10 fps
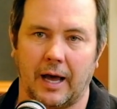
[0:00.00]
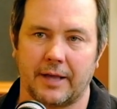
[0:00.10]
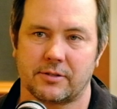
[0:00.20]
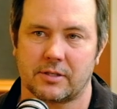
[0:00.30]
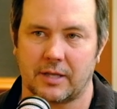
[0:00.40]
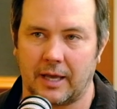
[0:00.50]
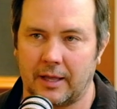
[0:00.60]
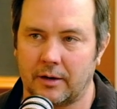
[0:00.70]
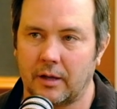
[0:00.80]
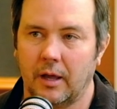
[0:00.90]
I
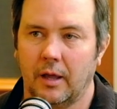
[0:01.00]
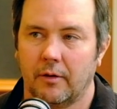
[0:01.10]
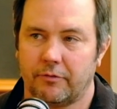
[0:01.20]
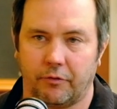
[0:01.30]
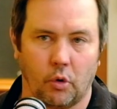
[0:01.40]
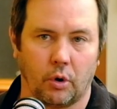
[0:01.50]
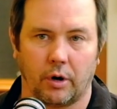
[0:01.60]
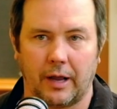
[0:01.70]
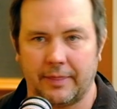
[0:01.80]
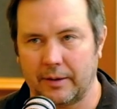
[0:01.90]
stand
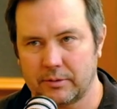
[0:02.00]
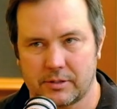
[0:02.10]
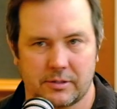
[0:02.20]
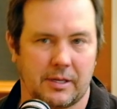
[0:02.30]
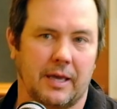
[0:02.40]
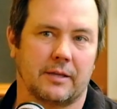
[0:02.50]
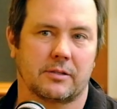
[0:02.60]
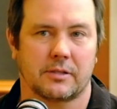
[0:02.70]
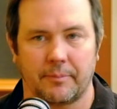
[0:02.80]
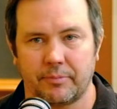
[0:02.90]
for," and they would say
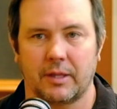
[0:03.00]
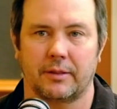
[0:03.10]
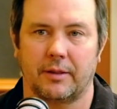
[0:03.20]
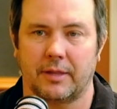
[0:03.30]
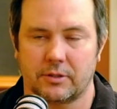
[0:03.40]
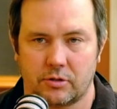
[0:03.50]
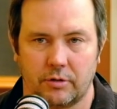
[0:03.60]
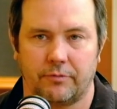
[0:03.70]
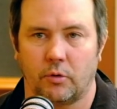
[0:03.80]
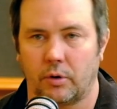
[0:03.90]
something that they
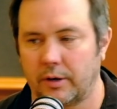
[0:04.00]
stood for,